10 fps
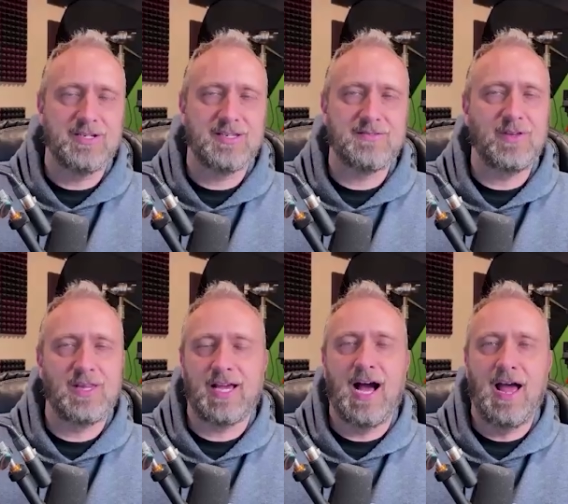It doesn't feel
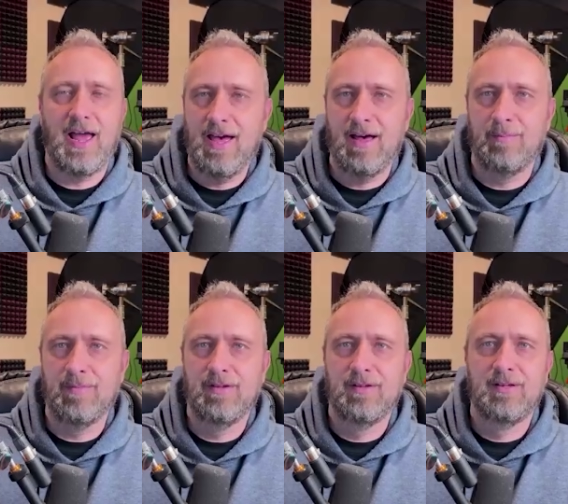like I
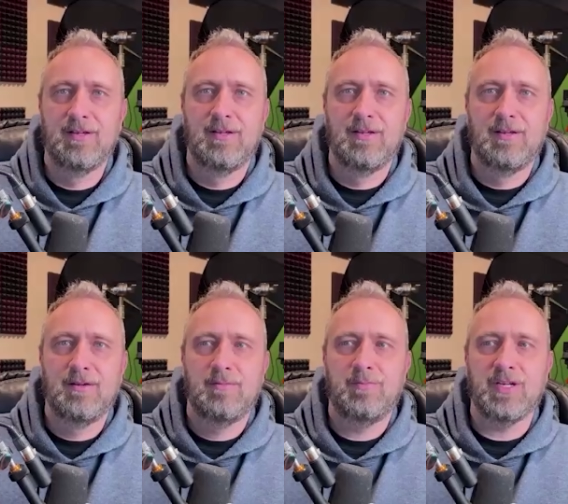am,
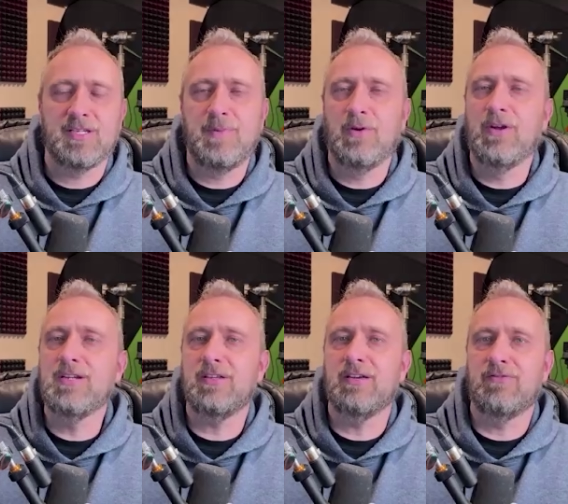but
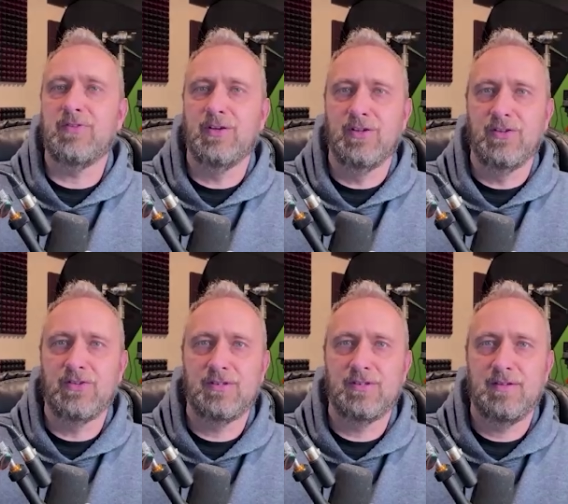experientially it
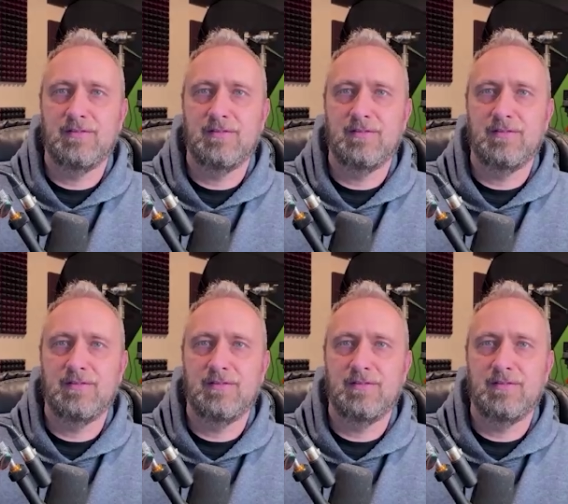feels,